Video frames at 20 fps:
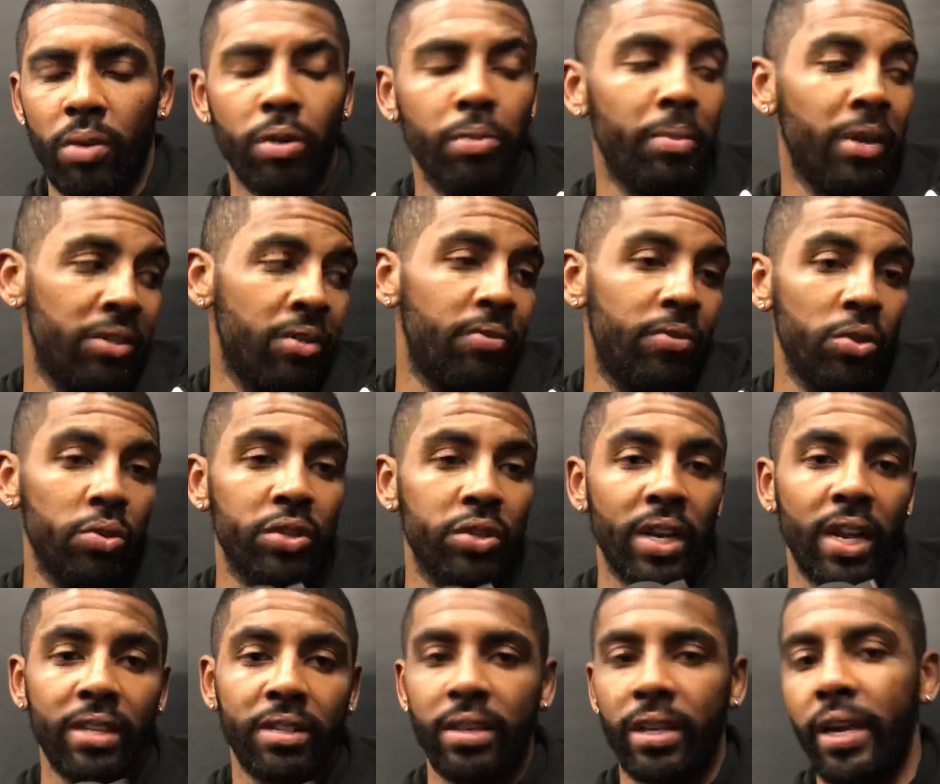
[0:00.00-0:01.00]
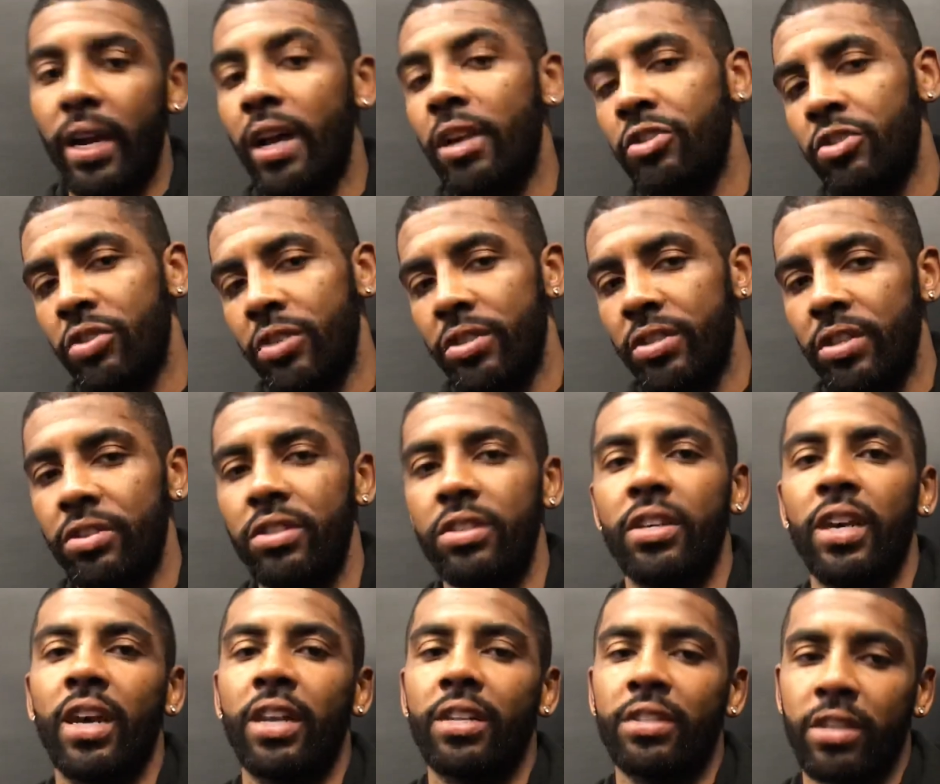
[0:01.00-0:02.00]
We missed a few shots and they got in transition.
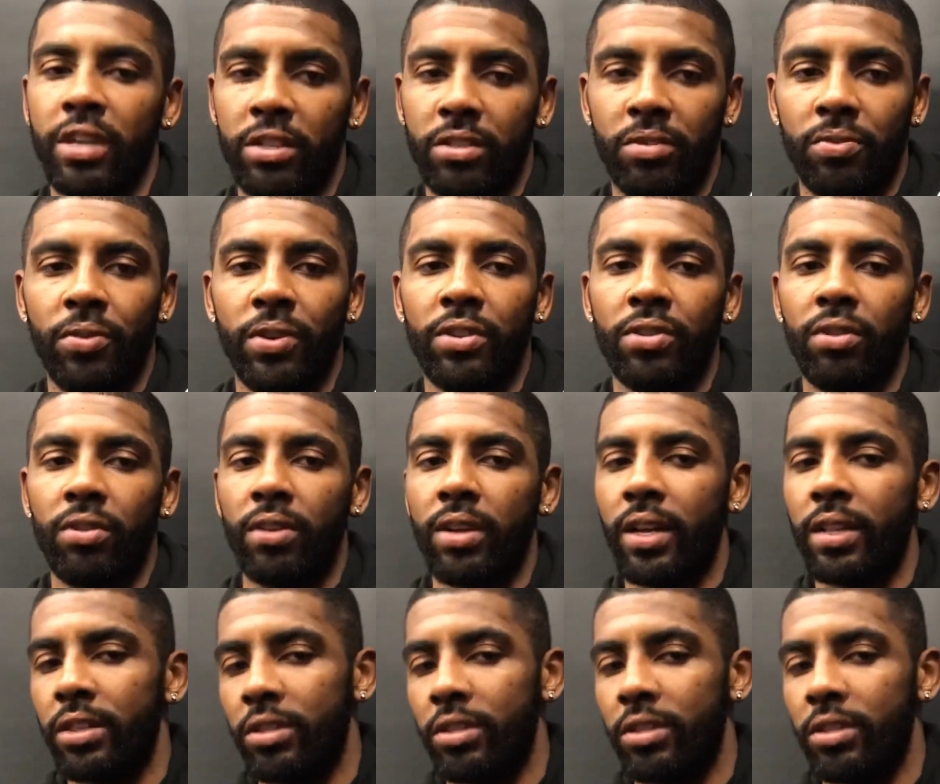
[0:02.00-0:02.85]
Giannis got to the free throw line.